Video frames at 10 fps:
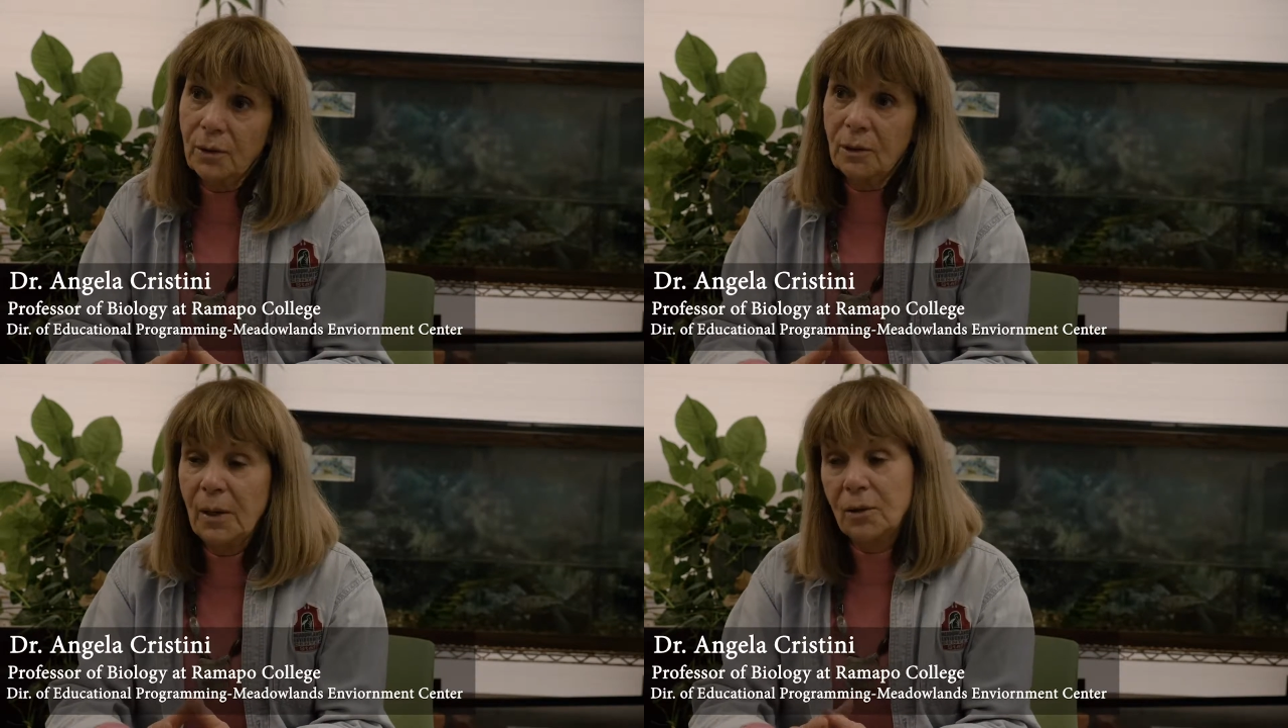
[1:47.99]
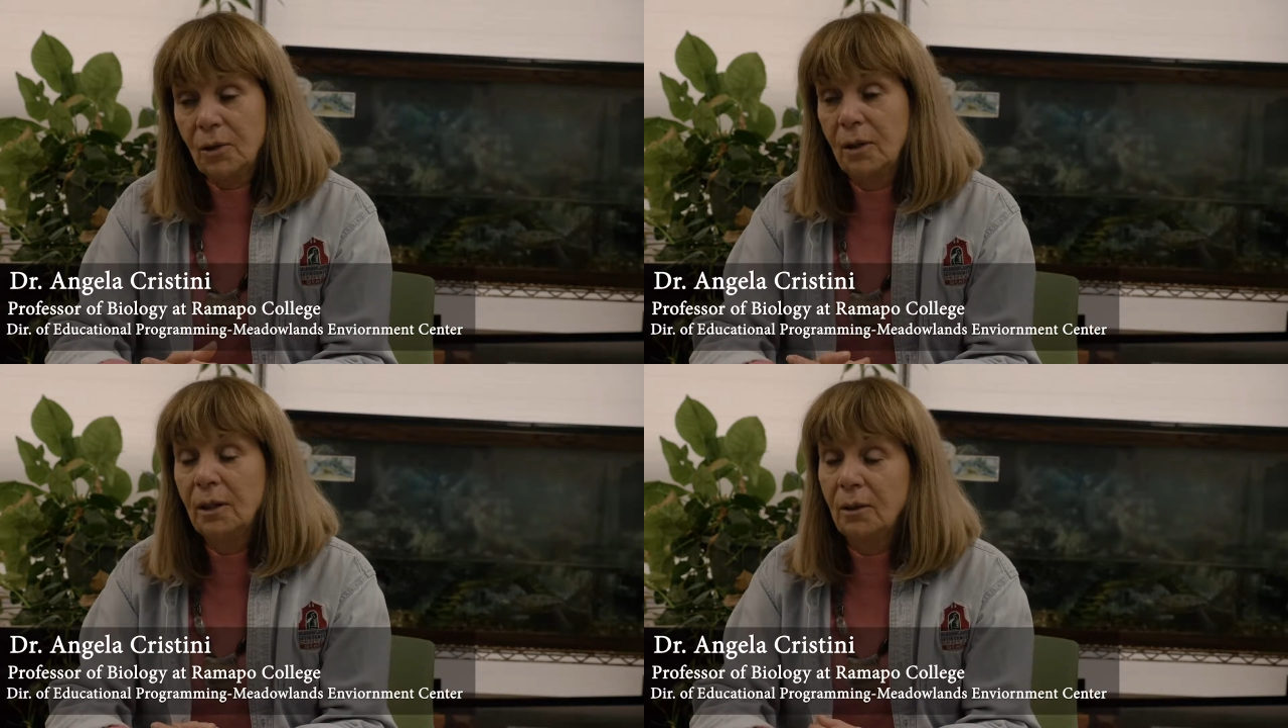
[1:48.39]

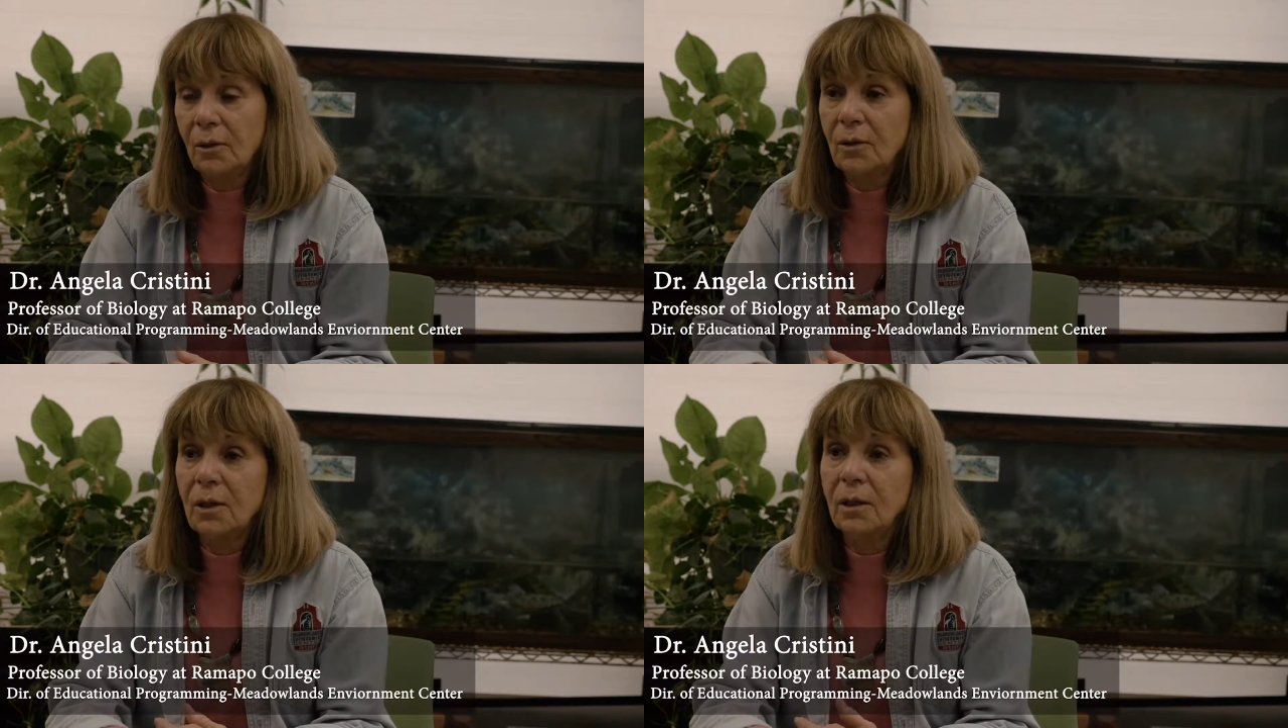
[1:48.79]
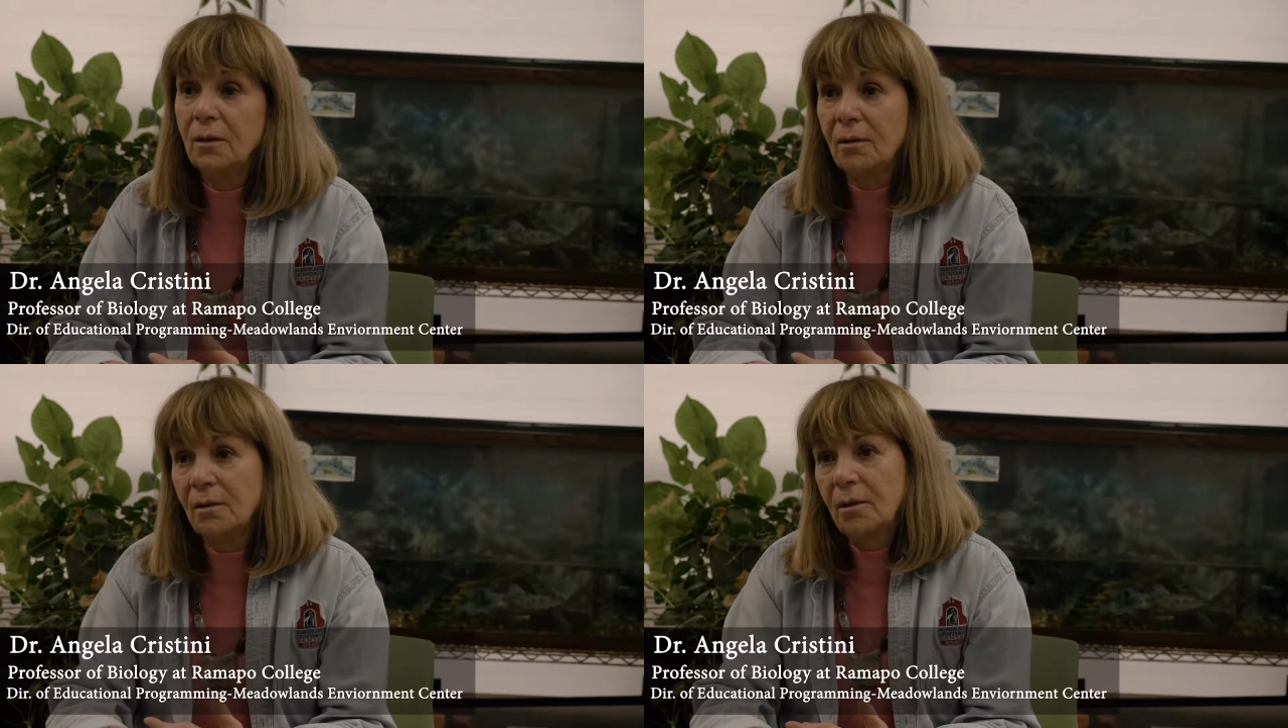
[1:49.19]
especially in inner
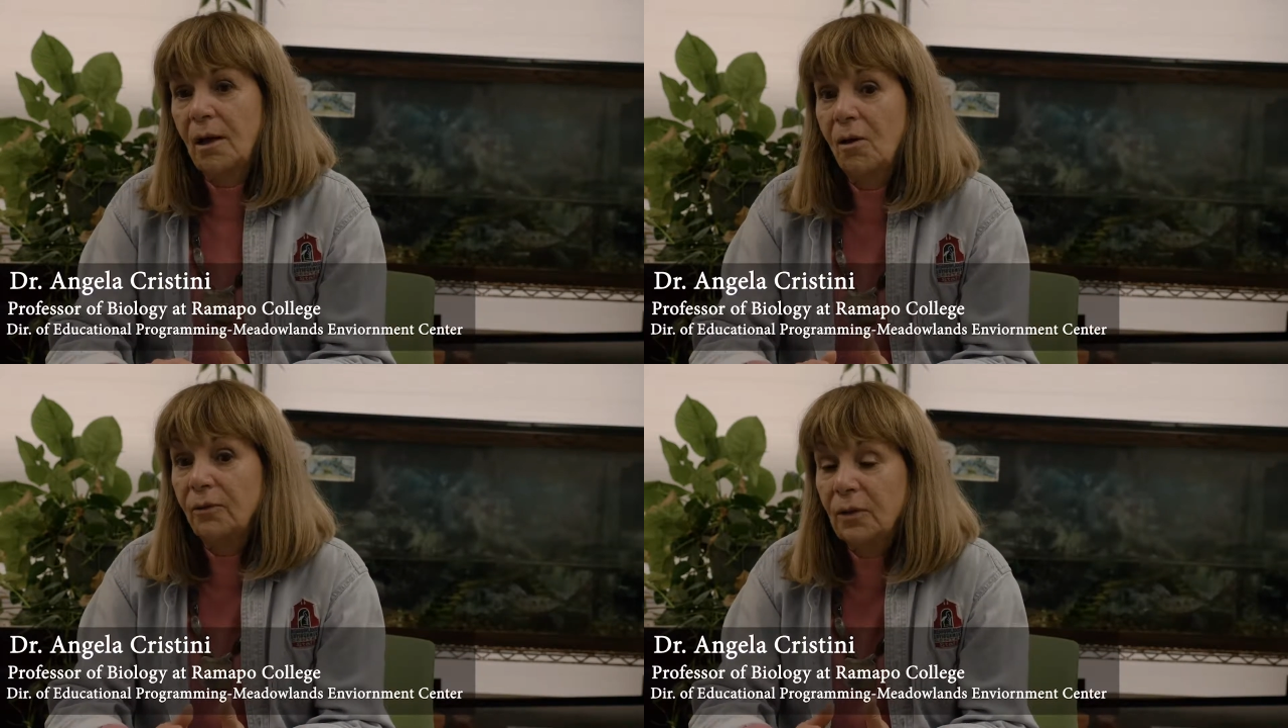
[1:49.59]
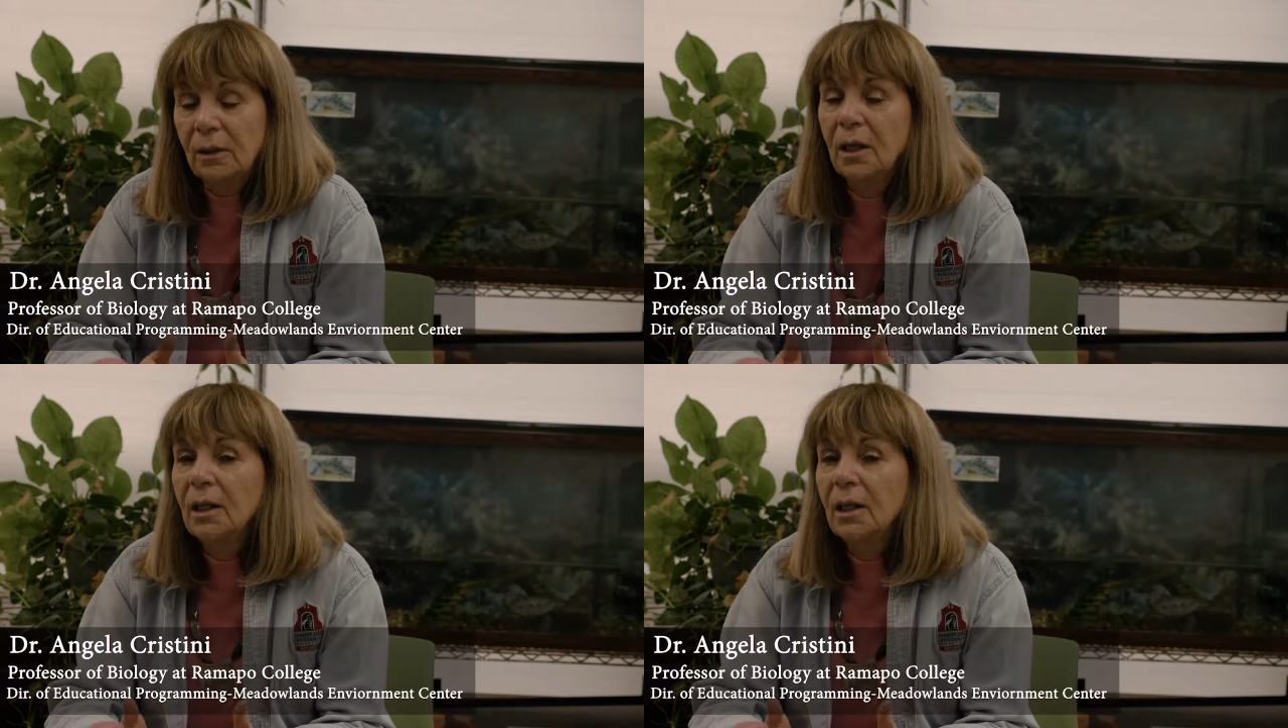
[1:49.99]
cities, because they often